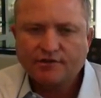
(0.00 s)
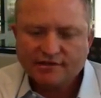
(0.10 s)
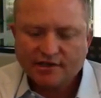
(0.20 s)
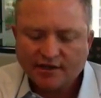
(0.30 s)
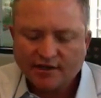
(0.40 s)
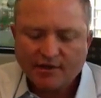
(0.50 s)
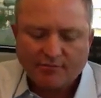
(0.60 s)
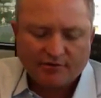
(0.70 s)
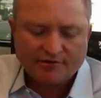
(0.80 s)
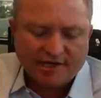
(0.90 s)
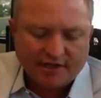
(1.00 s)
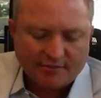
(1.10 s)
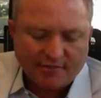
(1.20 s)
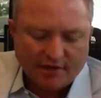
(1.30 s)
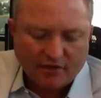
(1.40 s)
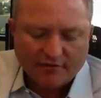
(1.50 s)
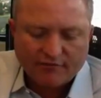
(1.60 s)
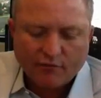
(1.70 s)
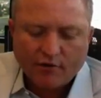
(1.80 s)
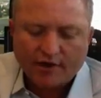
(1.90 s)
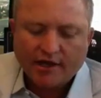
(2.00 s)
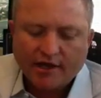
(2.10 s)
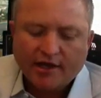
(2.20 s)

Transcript: Let's talk about Protandim NRF1.